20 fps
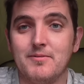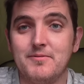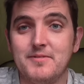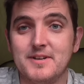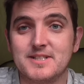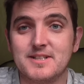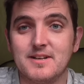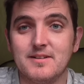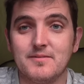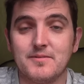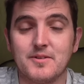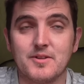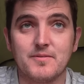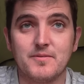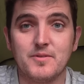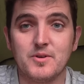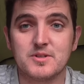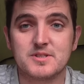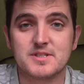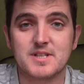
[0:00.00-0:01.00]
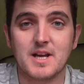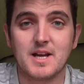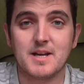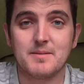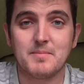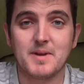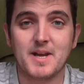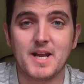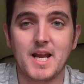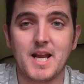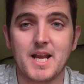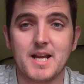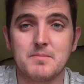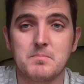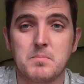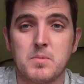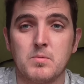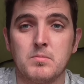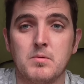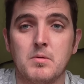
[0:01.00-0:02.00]
fishing for the first time in
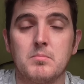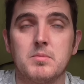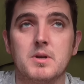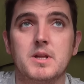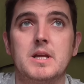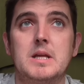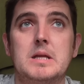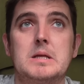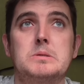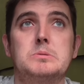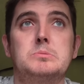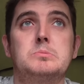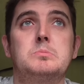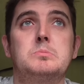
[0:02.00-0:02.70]
probably